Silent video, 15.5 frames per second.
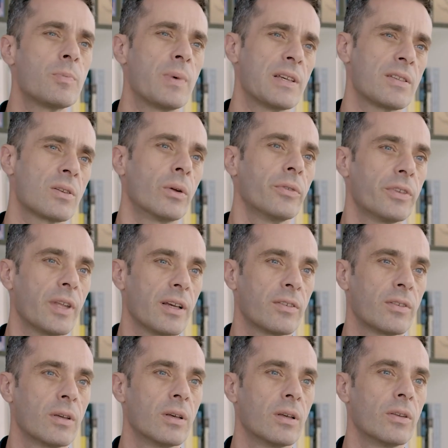space
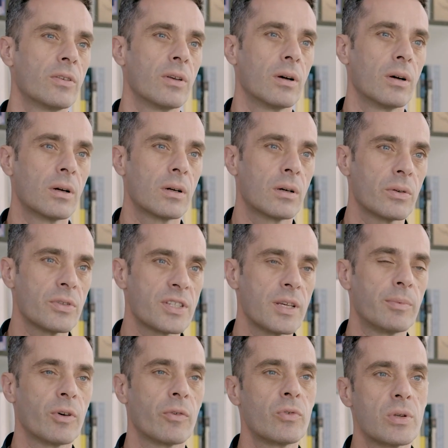context, the
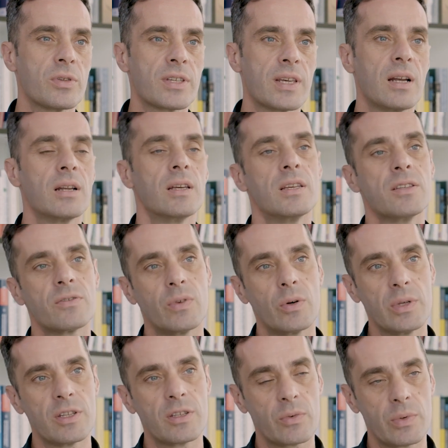concept of real scale is
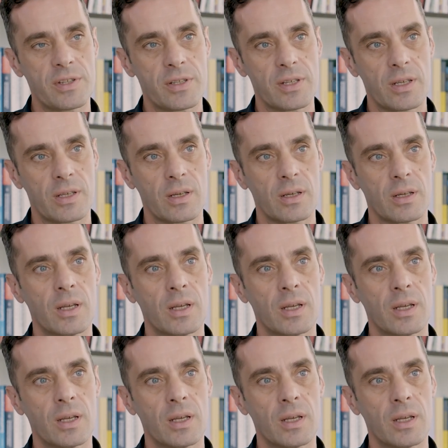very interesting.